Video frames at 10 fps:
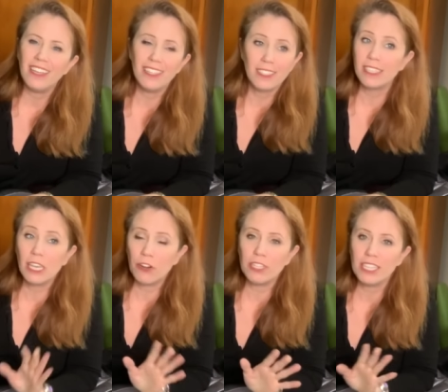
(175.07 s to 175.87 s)
it's
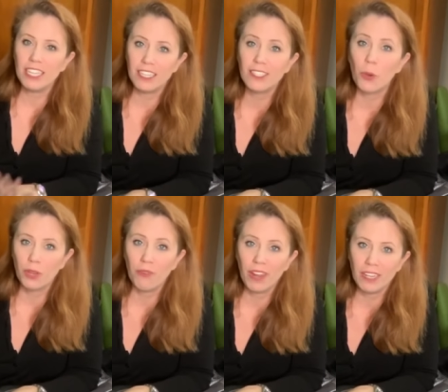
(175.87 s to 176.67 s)
guaranteed it's
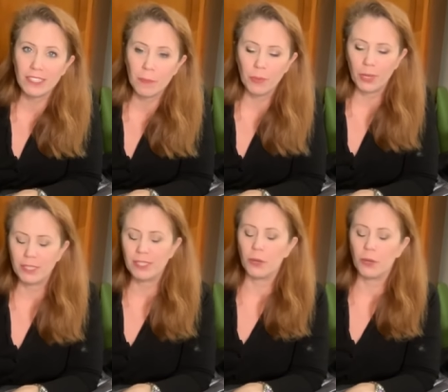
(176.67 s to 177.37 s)
going to rain at some point.